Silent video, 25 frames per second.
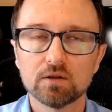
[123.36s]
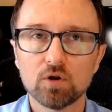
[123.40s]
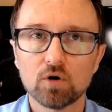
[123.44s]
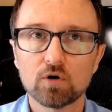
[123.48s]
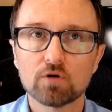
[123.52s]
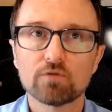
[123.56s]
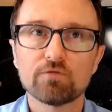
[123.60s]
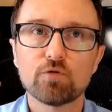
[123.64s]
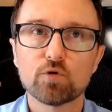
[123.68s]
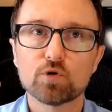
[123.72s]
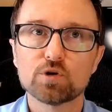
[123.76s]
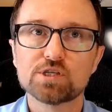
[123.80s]

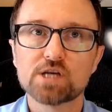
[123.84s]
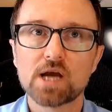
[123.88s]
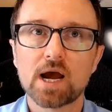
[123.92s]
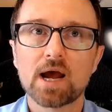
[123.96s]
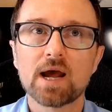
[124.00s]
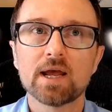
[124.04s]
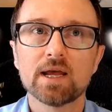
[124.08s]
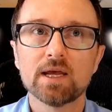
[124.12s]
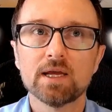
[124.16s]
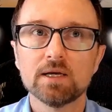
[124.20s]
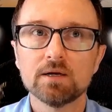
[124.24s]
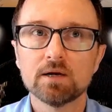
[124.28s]

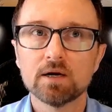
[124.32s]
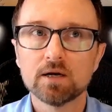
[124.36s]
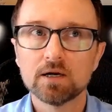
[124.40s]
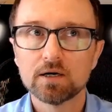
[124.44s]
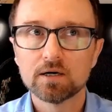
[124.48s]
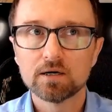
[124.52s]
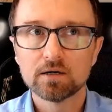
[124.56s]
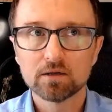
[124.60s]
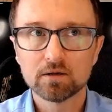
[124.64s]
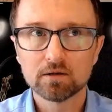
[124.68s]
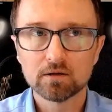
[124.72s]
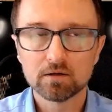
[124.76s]
log4j
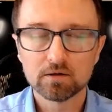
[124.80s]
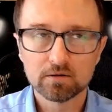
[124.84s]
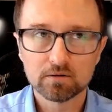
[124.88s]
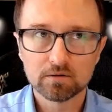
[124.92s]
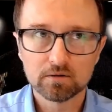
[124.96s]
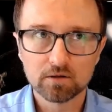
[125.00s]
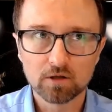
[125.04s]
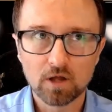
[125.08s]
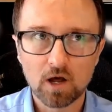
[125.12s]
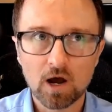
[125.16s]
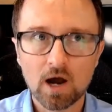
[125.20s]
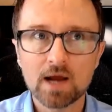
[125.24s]

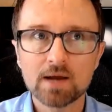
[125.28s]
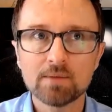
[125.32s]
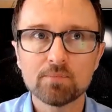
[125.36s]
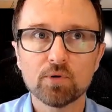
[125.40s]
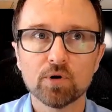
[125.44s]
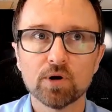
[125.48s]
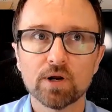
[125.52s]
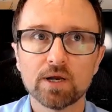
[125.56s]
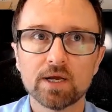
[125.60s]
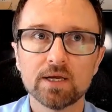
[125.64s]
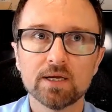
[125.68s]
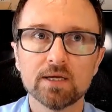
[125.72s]

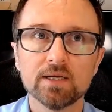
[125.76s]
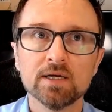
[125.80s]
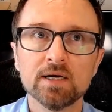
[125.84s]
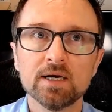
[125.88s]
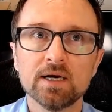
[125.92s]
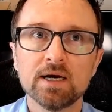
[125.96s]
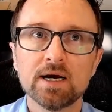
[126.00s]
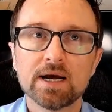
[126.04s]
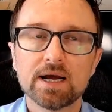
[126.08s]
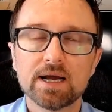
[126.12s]
library